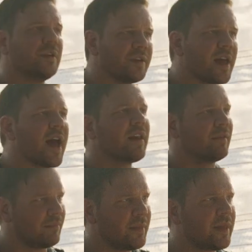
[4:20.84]
A
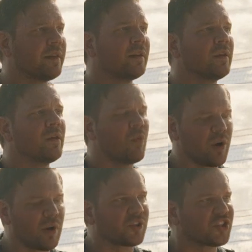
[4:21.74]
flashback shows the
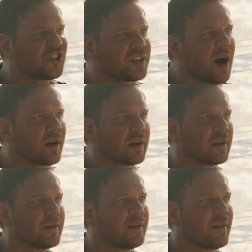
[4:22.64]
aftermath of Jack's
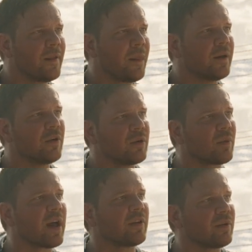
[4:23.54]
death. Linder came
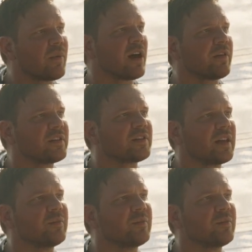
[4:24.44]
by making snide